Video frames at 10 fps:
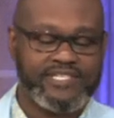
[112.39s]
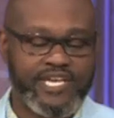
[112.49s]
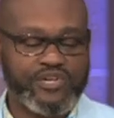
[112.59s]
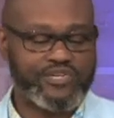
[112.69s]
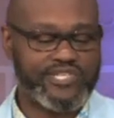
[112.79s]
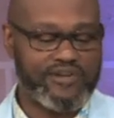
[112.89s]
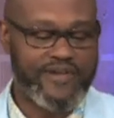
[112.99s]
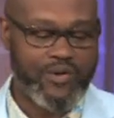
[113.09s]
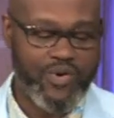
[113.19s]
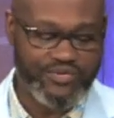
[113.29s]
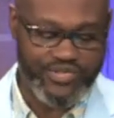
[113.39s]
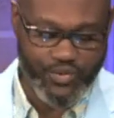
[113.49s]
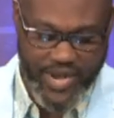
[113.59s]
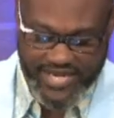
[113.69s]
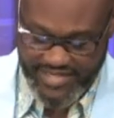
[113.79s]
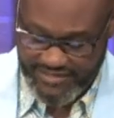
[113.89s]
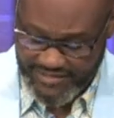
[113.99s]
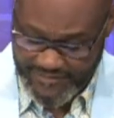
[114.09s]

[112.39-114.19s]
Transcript: Tell yourself, I won't sweat it.